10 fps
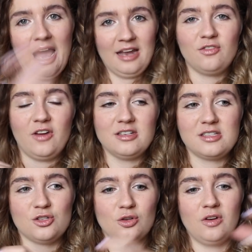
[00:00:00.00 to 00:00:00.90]
and
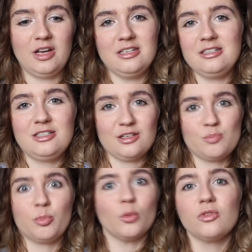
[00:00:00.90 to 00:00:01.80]
fantasy genre and does
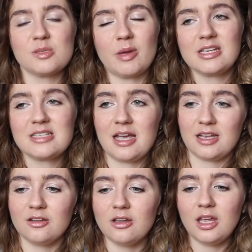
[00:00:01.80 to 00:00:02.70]
both
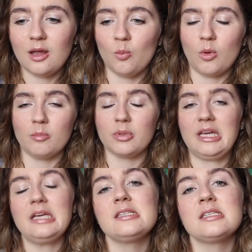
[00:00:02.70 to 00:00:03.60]
spectacularly in one
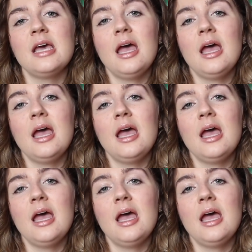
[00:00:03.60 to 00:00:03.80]
place.